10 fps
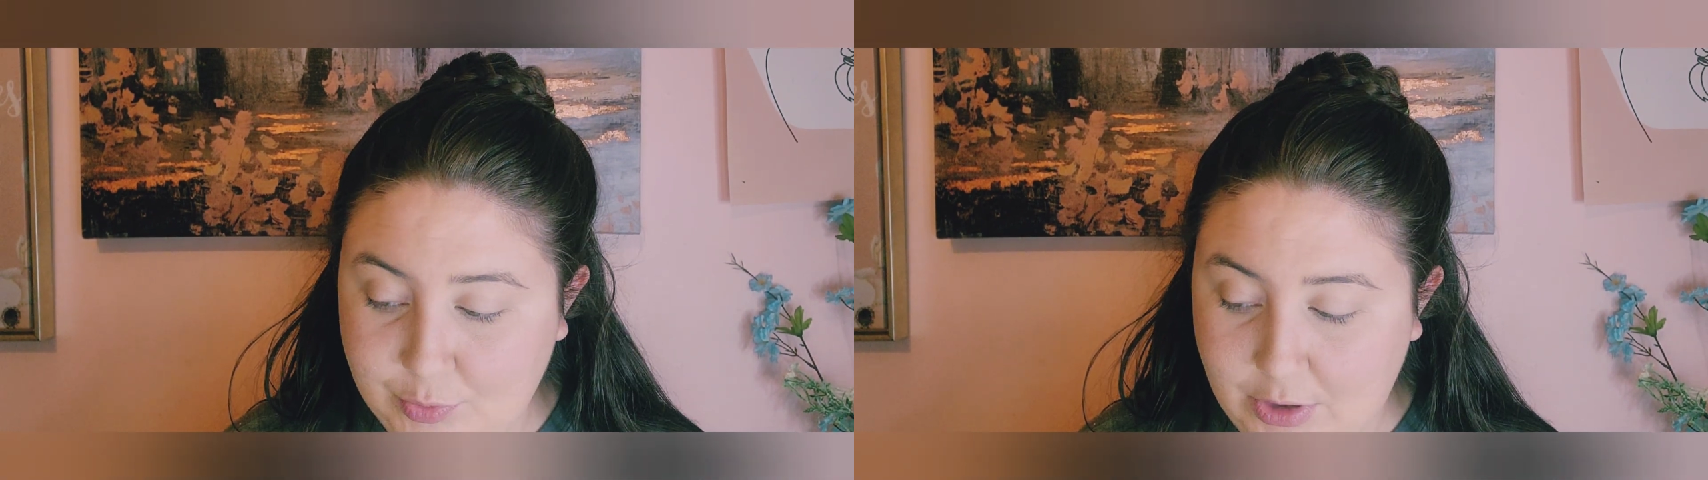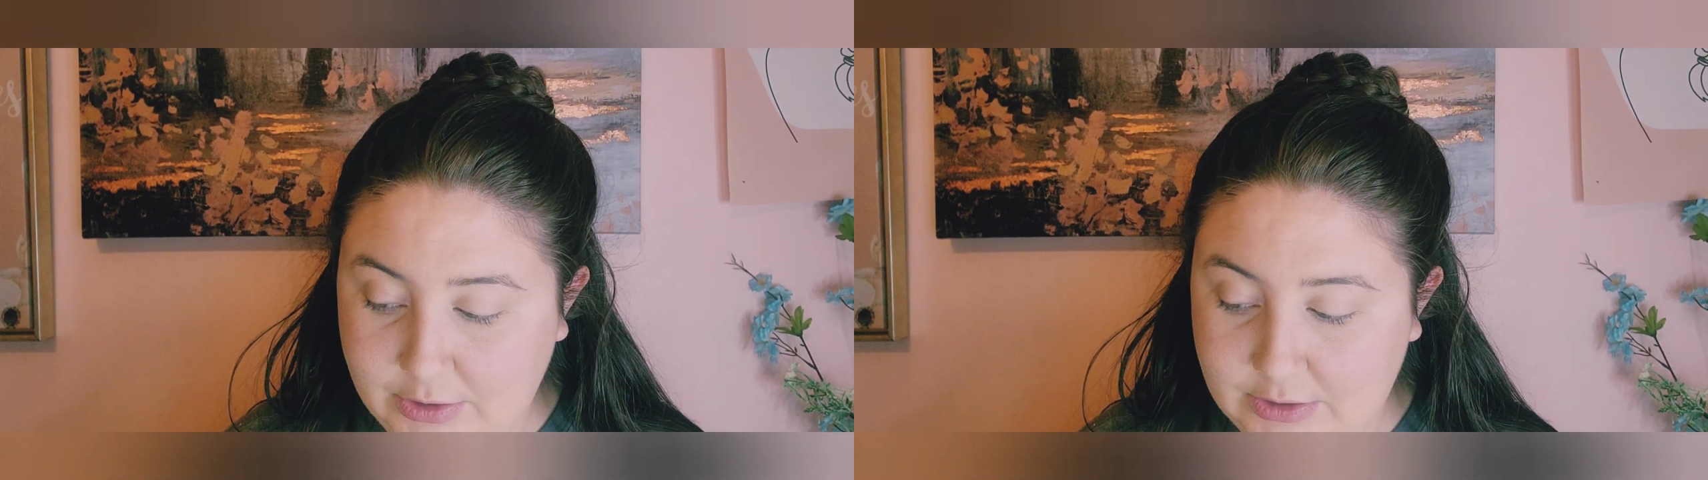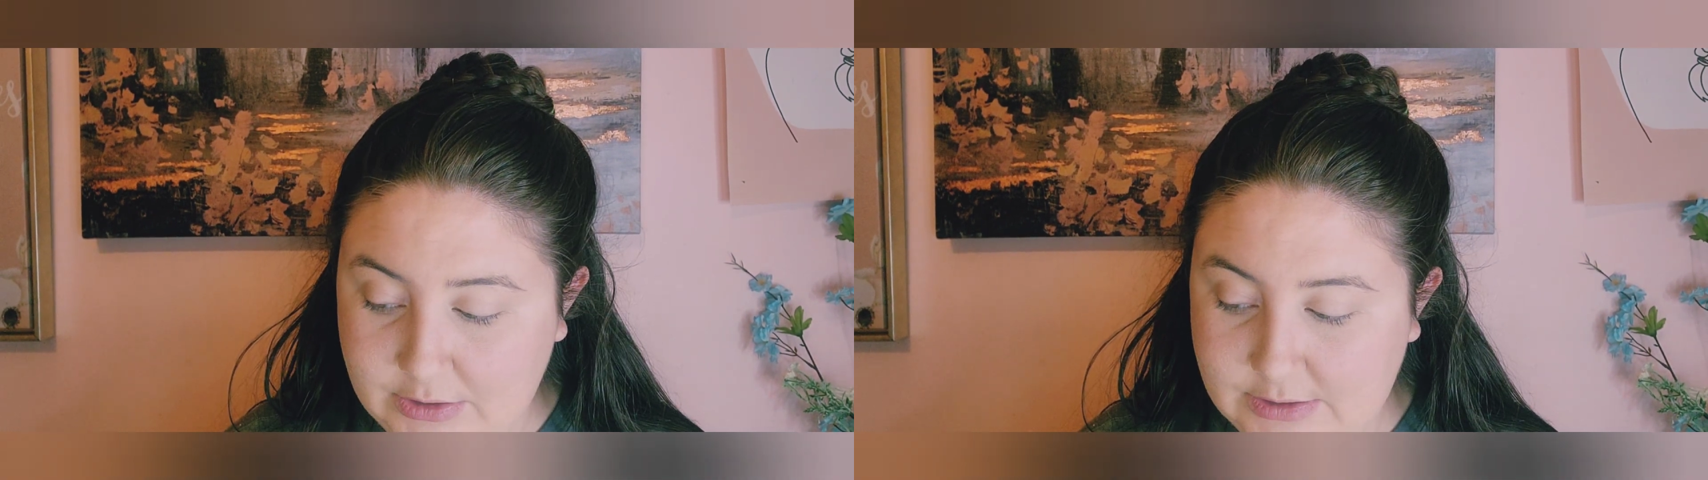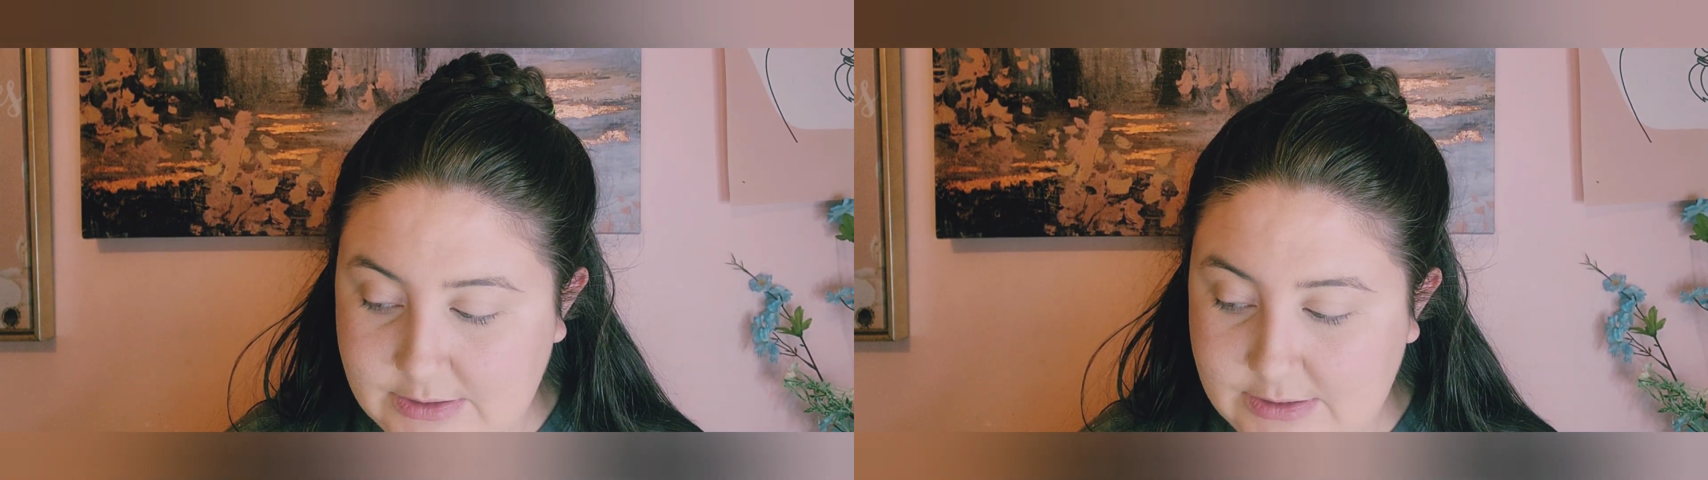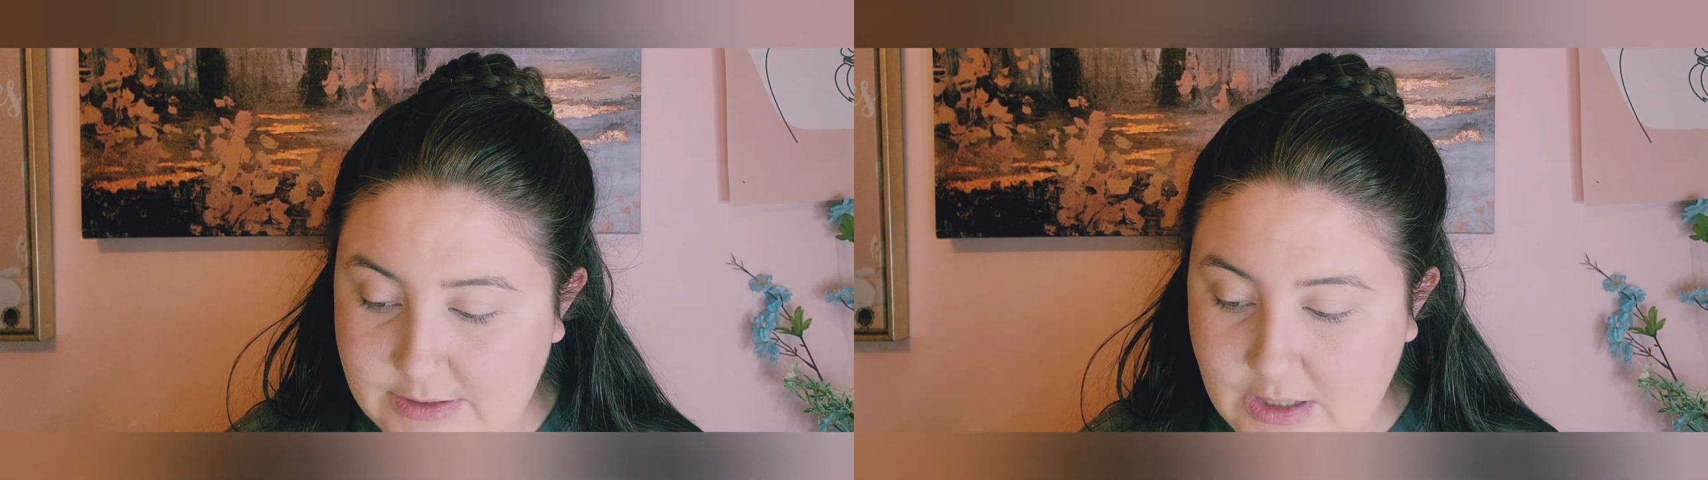
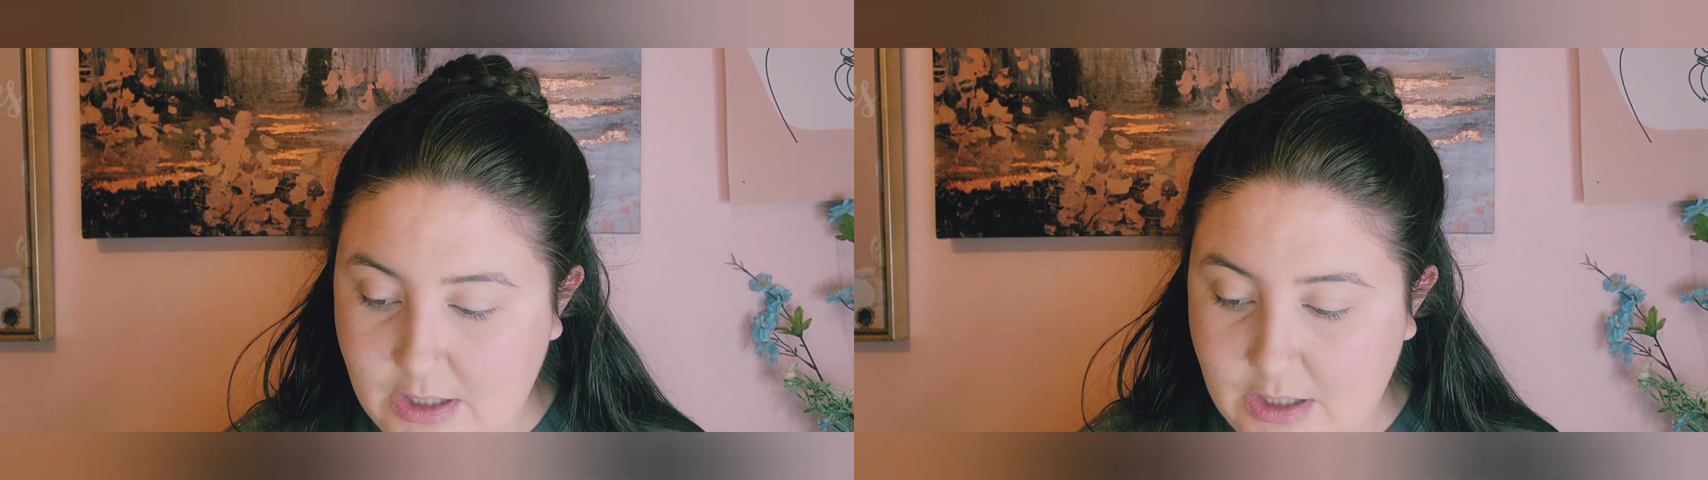products.